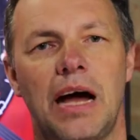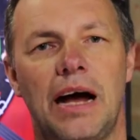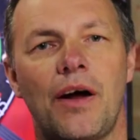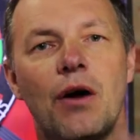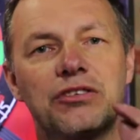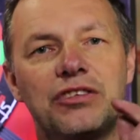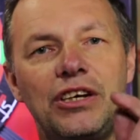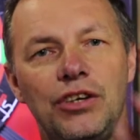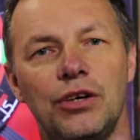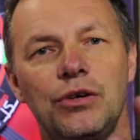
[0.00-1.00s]
And I'll see
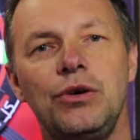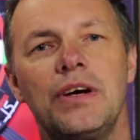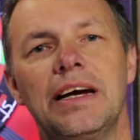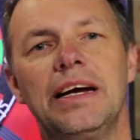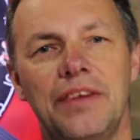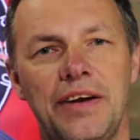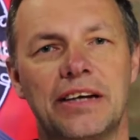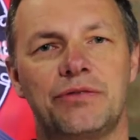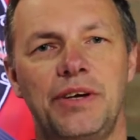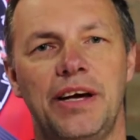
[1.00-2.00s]
you in the
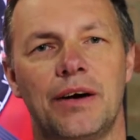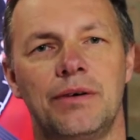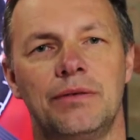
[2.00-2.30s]
next video.